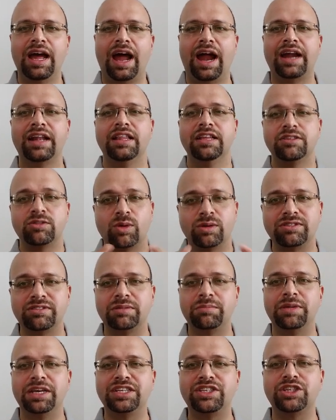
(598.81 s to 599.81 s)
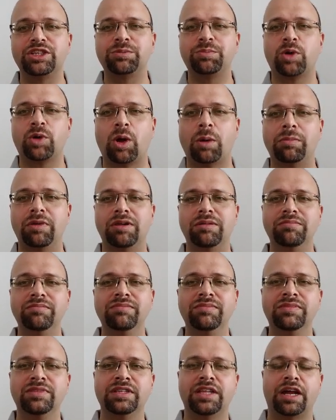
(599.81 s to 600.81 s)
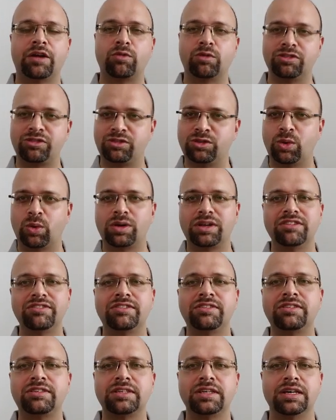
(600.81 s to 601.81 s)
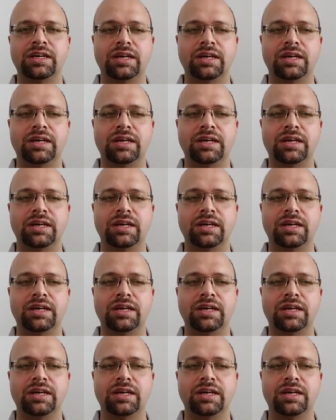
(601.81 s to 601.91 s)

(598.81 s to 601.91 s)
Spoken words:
And this was a major problem that was noticed